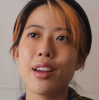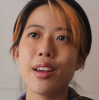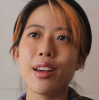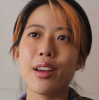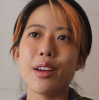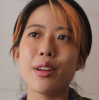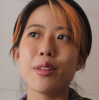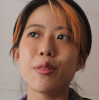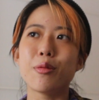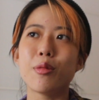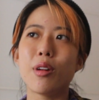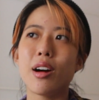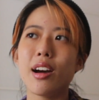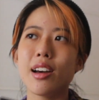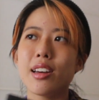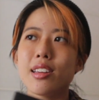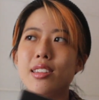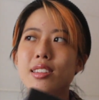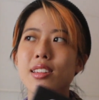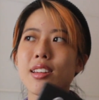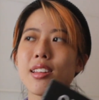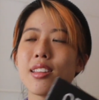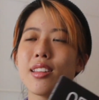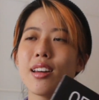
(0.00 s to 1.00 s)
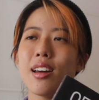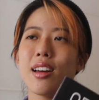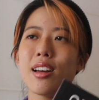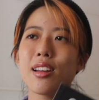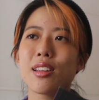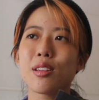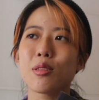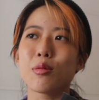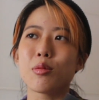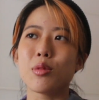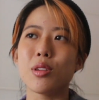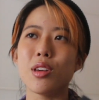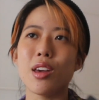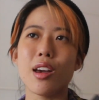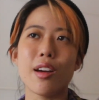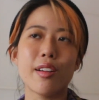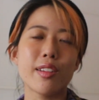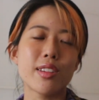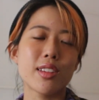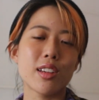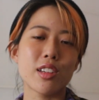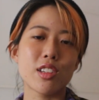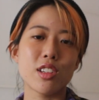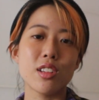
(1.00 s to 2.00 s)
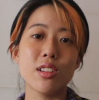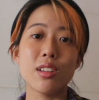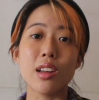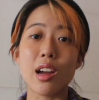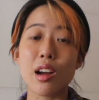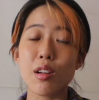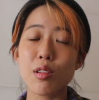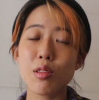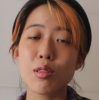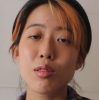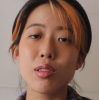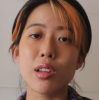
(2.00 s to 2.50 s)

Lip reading: and why is it that we have such narrow